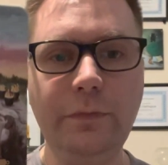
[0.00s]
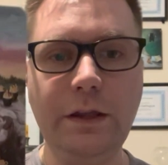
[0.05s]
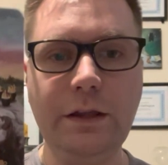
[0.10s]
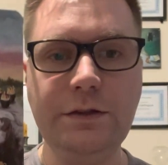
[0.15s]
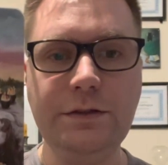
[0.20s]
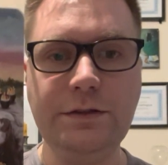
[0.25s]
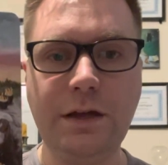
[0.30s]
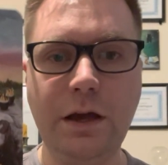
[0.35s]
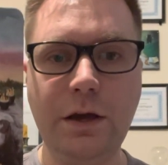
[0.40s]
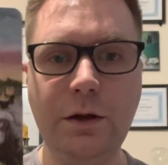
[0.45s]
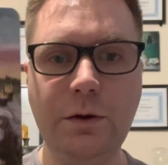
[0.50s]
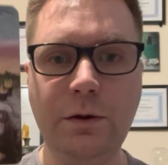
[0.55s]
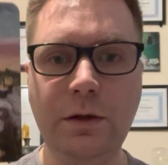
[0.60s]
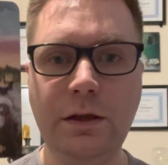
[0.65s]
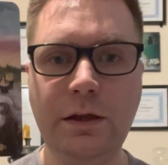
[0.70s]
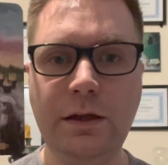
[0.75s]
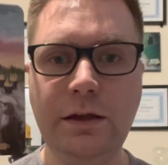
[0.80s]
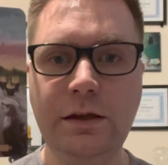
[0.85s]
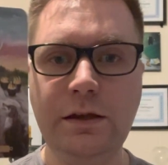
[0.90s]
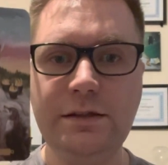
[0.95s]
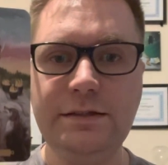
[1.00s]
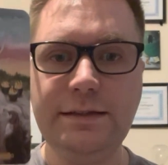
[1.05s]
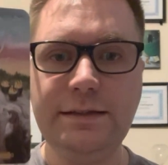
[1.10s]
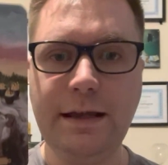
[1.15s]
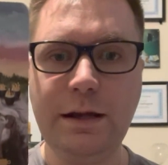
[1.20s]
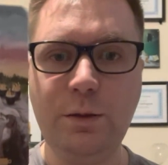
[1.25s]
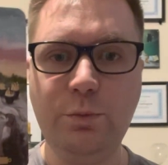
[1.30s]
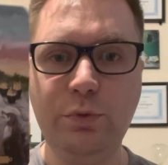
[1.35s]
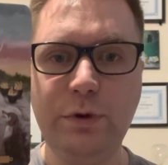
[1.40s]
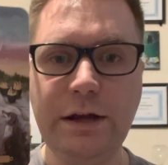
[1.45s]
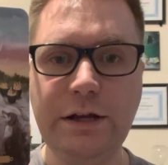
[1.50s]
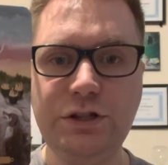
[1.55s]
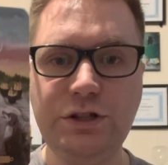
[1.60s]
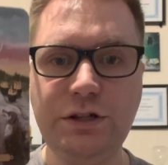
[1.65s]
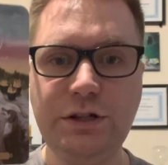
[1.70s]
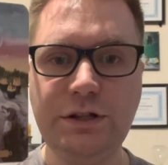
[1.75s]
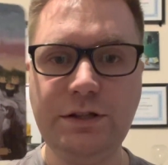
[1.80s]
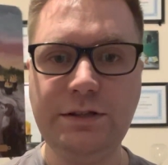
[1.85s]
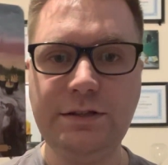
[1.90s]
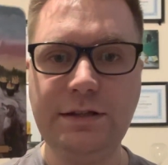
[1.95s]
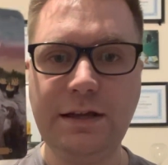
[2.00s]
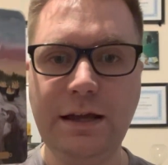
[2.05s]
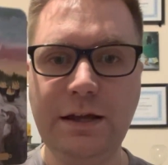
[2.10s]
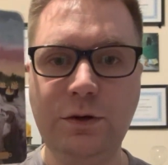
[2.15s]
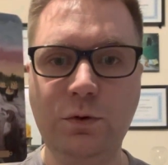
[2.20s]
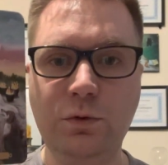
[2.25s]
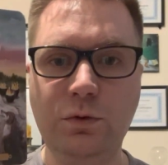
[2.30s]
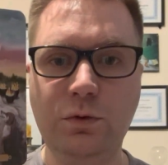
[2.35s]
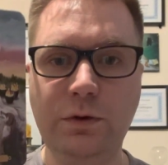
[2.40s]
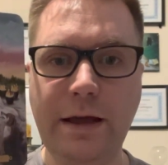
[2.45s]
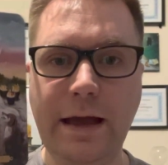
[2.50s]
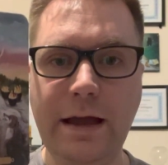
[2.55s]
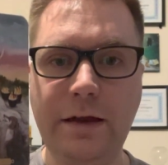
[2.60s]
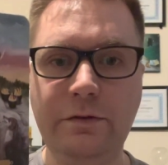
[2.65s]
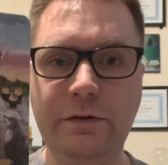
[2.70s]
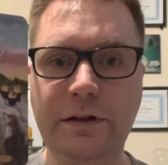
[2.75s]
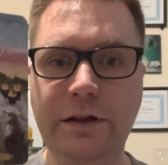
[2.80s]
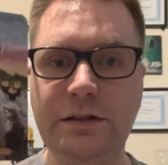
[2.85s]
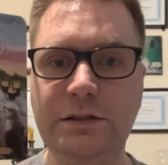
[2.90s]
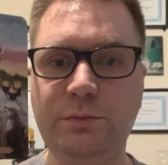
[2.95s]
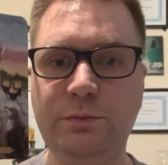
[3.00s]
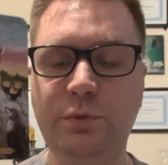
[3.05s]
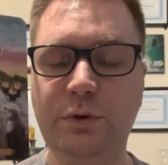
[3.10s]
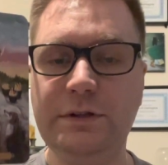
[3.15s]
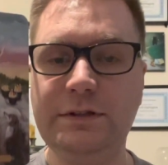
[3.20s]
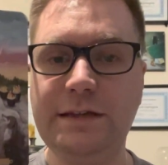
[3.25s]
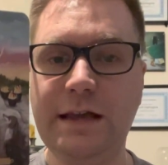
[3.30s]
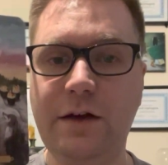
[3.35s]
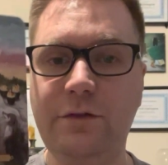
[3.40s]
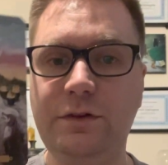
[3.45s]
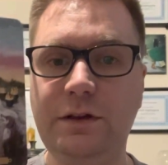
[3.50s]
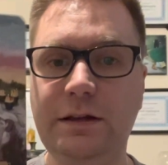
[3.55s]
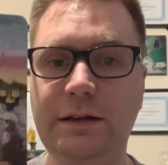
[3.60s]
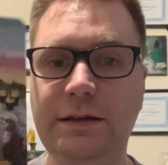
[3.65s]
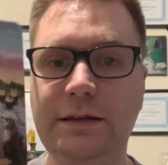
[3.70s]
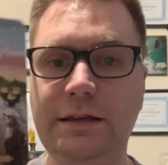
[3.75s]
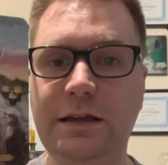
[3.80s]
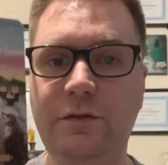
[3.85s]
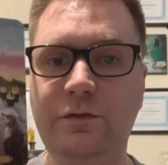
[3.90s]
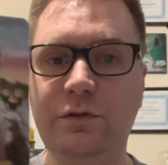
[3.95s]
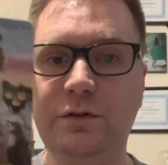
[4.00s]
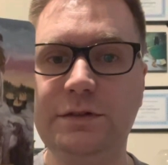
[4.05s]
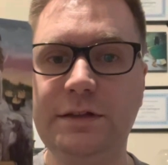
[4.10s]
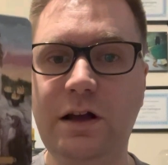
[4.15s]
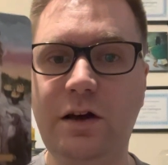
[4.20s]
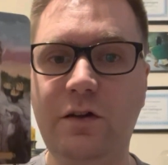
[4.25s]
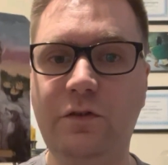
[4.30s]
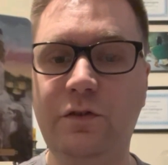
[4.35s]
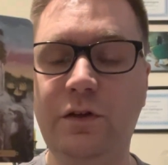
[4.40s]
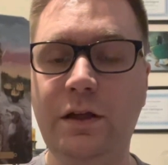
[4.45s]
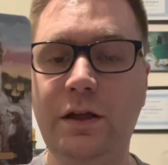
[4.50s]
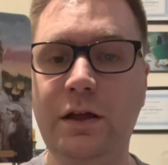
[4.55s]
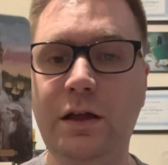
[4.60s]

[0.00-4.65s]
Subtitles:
So, celebrations in all areas, but definitely give yourself